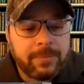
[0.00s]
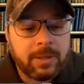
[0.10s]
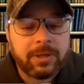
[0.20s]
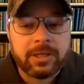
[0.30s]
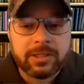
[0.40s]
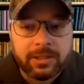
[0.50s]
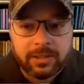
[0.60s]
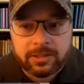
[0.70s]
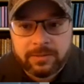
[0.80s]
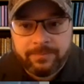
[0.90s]
because of
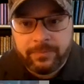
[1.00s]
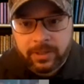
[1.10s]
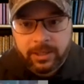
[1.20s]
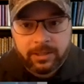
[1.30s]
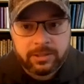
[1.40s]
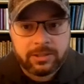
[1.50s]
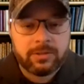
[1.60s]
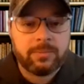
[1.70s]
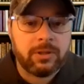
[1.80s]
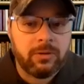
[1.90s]
this. Okay, this is
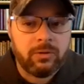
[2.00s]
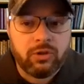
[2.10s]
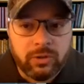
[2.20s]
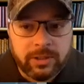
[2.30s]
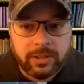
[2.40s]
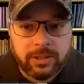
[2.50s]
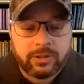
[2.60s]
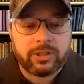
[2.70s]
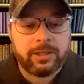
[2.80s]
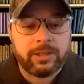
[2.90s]
something you do need to
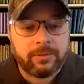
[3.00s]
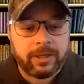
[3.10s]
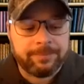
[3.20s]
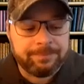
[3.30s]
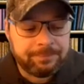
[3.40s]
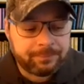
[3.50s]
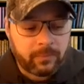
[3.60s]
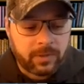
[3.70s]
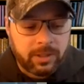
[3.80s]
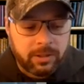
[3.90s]
understand. Okay,
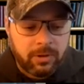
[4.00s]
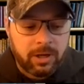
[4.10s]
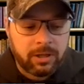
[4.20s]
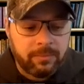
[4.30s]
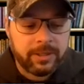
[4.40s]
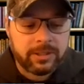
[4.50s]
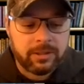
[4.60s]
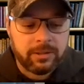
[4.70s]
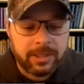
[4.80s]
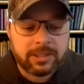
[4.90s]
the
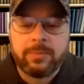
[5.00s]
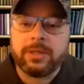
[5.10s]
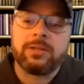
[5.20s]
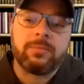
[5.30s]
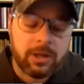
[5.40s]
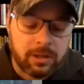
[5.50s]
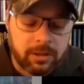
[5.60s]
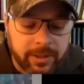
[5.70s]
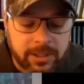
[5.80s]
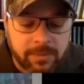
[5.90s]
Emancipation
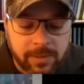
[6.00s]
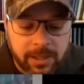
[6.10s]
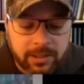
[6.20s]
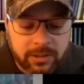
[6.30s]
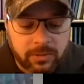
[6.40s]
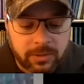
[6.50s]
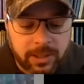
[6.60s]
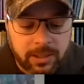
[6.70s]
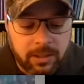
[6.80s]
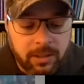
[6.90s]
Proclamation, made it so
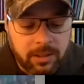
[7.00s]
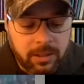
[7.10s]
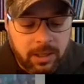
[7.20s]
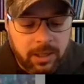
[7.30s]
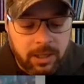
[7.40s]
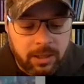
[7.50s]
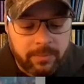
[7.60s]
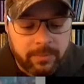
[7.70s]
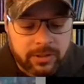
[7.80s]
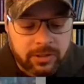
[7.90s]
that
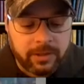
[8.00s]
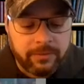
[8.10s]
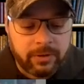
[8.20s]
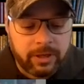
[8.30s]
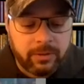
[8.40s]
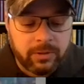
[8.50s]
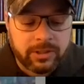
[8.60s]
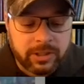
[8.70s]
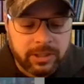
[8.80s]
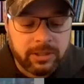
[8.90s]
slavery
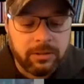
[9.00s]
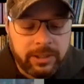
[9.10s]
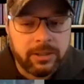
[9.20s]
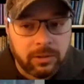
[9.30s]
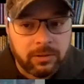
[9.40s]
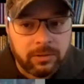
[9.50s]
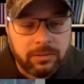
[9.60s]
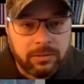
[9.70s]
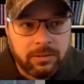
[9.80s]
was illegal